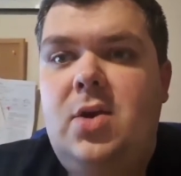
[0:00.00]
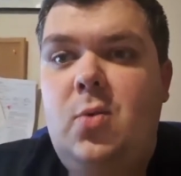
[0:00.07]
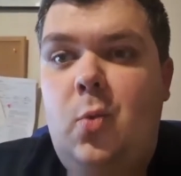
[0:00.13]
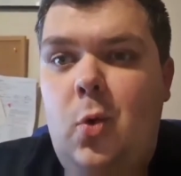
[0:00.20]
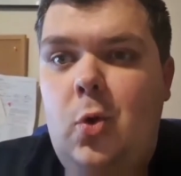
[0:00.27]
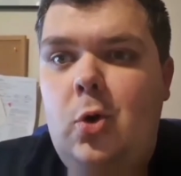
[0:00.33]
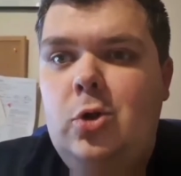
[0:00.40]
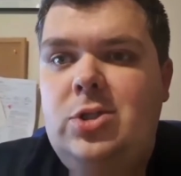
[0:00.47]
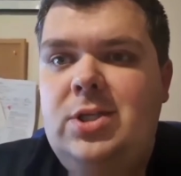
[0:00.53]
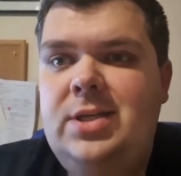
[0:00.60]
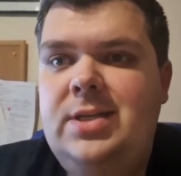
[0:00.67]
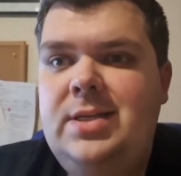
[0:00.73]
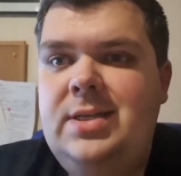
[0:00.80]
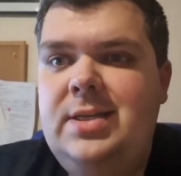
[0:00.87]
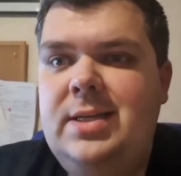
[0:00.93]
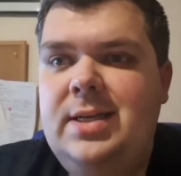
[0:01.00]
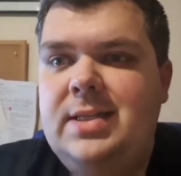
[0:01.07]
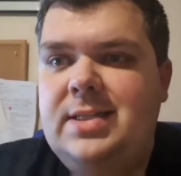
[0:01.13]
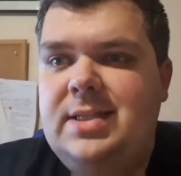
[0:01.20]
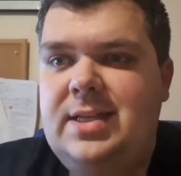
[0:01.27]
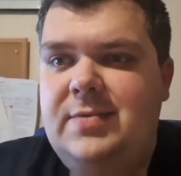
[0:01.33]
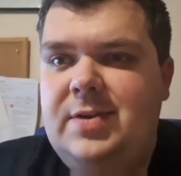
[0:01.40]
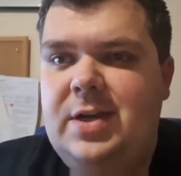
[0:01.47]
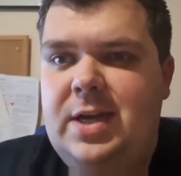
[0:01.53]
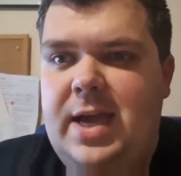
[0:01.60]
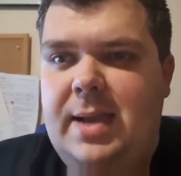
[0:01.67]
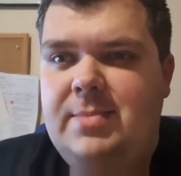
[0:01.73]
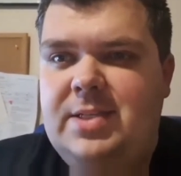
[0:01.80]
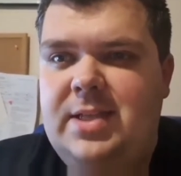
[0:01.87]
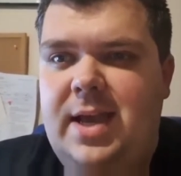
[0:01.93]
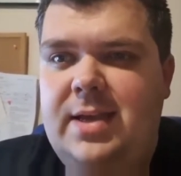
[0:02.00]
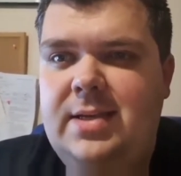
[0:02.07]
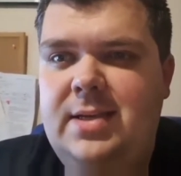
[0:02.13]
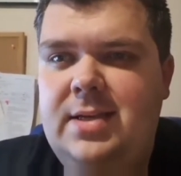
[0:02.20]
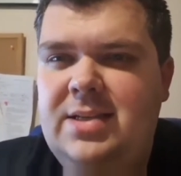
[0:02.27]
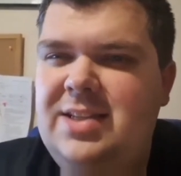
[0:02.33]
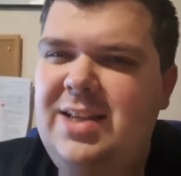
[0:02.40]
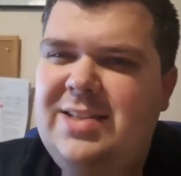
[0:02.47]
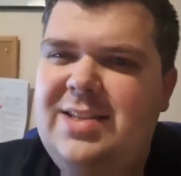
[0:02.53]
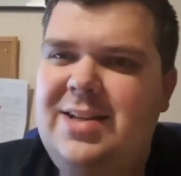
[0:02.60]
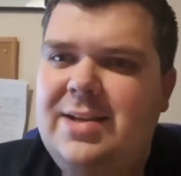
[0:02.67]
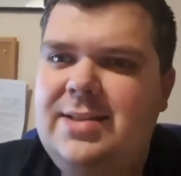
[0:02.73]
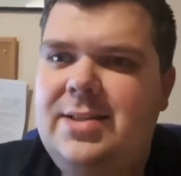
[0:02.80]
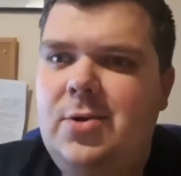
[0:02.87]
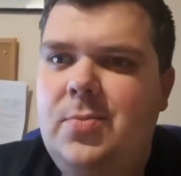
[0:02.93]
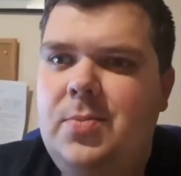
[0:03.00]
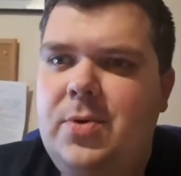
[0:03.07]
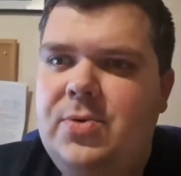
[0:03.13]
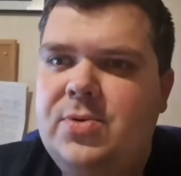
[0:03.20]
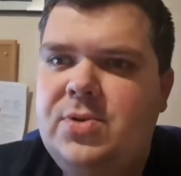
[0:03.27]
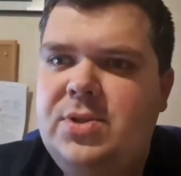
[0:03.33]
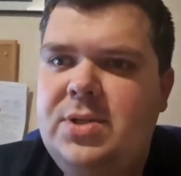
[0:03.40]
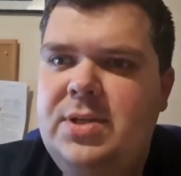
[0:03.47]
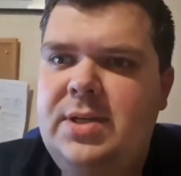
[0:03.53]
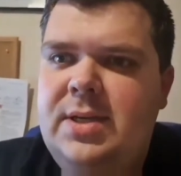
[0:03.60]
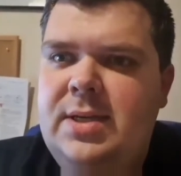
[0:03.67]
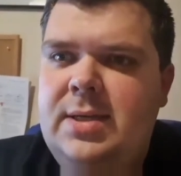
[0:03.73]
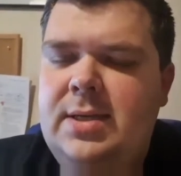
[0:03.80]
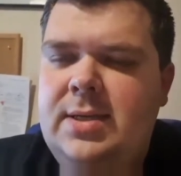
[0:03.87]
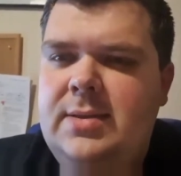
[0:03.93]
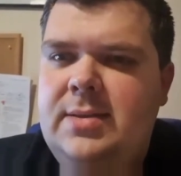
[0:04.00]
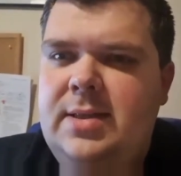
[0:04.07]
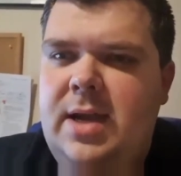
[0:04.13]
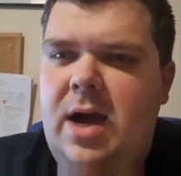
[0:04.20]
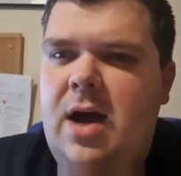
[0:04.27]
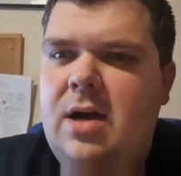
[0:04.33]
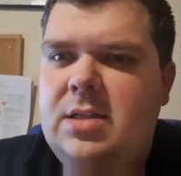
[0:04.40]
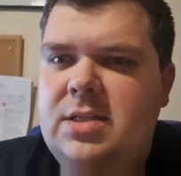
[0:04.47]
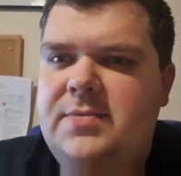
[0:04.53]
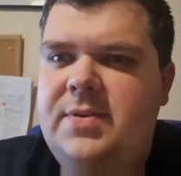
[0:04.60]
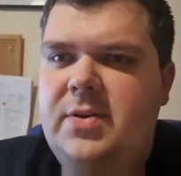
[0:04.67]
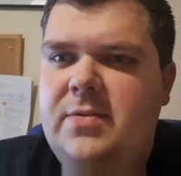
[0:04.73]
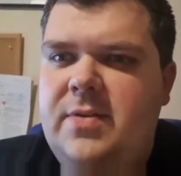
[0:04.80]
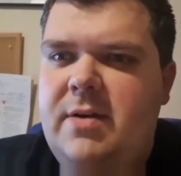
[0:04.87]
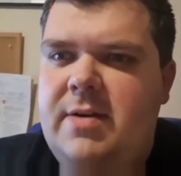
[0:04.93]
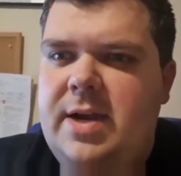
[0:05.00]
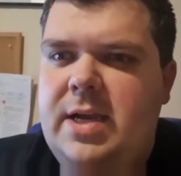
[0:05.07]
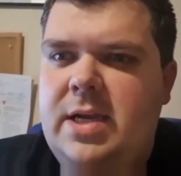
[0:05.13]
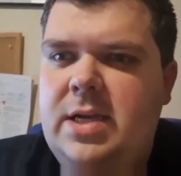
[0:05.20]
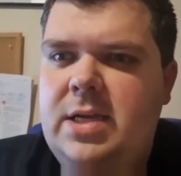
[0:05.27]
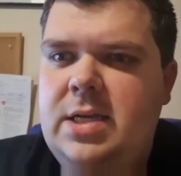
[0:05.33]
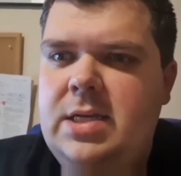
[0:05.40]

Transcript: award and certificate came today. So that's a nice little boost. The arts feel very